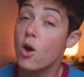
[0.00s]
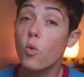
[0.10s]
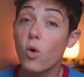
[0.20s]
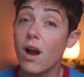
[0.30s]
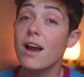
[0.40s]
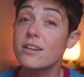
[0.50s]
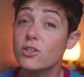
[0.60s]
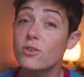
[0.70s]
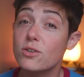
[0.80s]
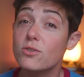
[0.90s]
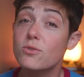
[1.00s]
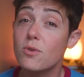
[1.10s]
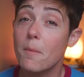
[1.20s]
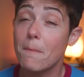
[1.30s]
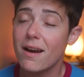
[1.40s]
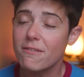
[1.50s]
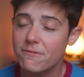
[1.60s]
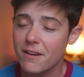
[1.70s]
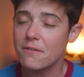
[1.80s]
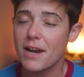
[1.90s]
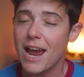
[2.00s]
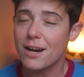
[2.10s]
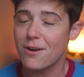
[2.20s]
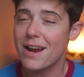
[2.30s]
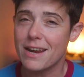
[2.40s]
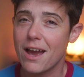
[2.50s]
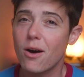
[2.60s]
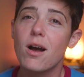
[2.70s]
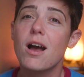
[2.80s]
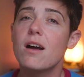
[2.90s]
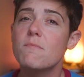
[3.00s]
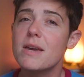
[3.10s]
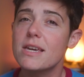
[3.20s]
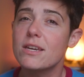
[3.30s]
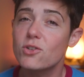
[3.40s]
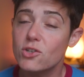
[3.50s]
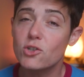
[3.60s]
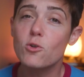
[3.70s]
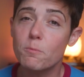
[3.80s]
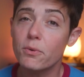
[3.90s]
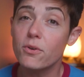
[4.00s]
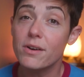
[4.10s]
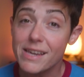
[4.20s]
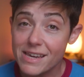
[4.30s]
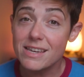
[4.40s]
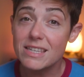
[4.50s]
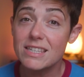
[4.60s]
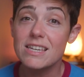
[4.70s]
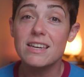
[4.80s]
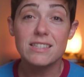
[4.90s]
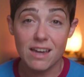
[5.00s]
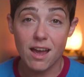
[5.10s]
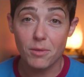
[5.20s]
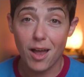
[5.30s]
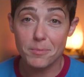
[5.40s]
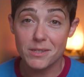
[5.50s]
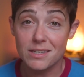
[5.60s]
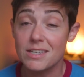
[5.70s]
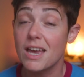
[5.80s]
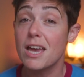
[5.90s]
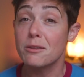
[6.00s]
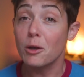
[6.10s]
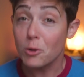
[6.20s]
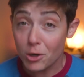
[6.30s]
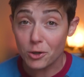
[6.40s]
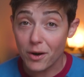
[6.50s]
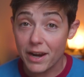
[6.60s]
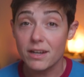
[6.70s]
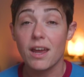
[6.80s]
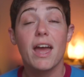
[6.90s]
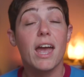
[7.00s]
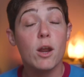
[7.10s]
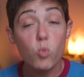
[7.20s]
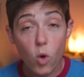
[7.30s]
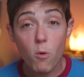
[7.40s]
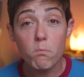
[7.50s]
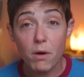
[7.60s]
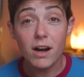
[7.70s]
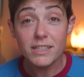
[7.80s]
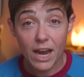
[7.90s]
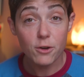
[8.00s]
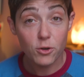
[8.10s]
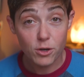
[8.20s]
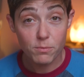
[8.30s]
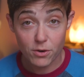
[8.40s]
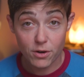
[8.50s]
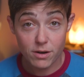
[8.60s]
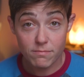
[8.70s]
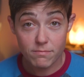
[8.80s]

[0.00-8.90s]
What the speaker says: where I show you my favorite hack right now of making super easy time lapses that look great and won't bog down your computer.